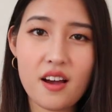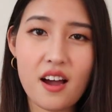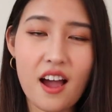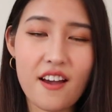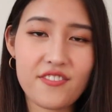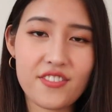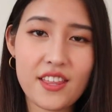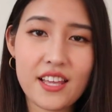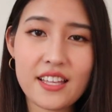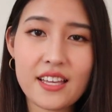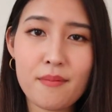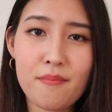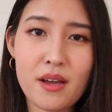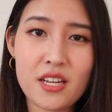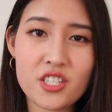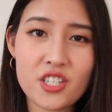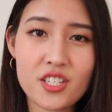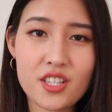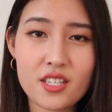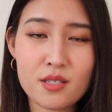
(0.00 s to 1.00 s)
I think I
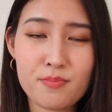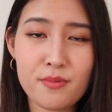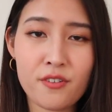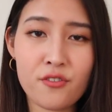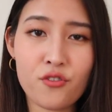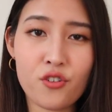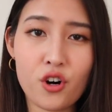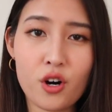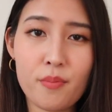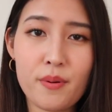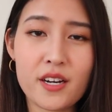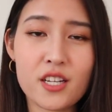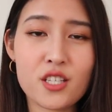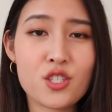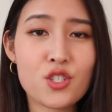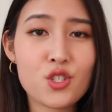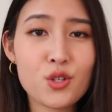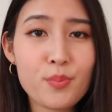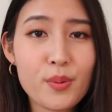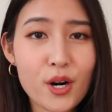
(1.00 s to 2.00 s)
mentioned this before, but
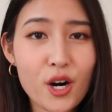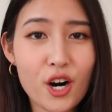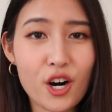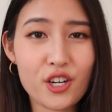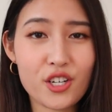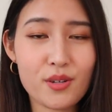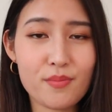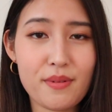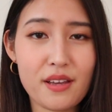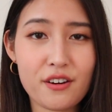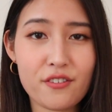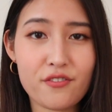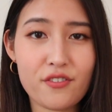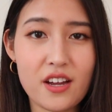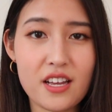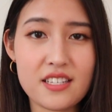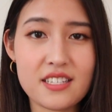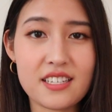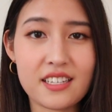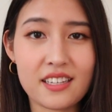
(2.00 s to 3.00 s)
it's super hard to make
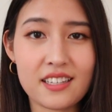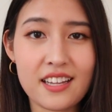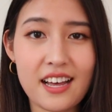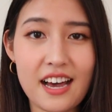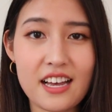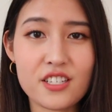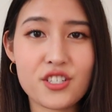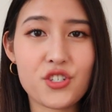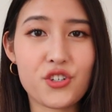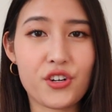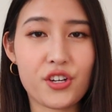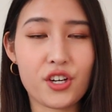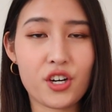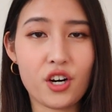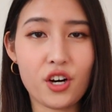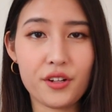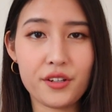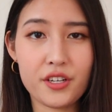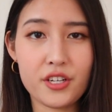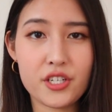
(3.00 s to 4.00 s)
friends in class during
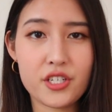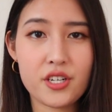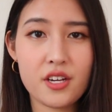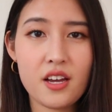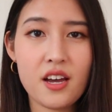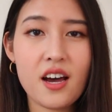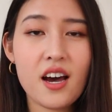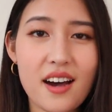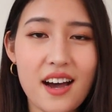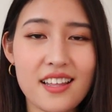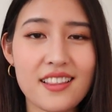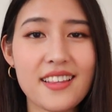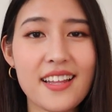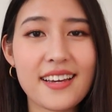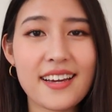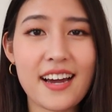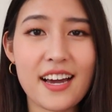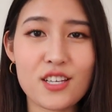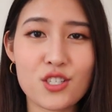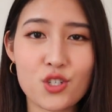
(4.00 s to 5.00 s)
college.
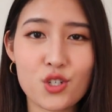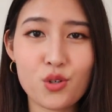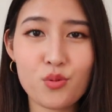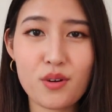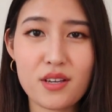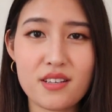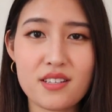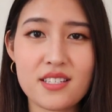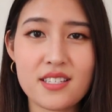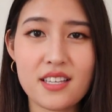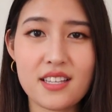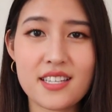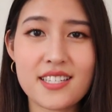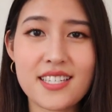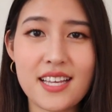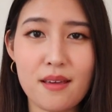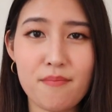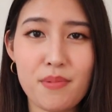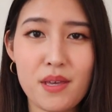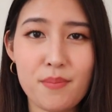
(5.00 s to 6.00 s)
Unlike high school when you see the
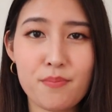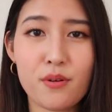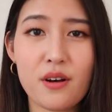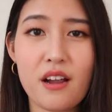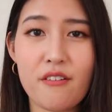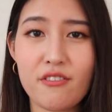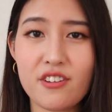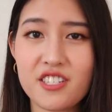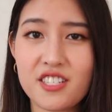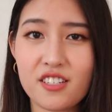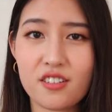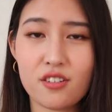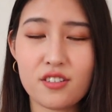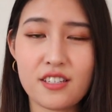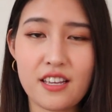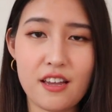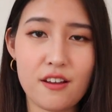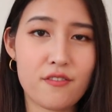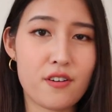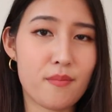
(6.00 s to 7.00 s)
same people every single
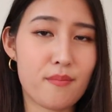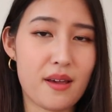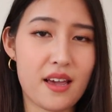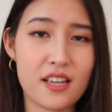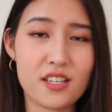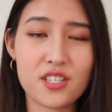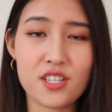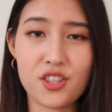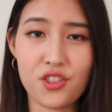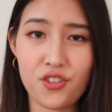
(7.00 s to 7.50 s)
day from 8 to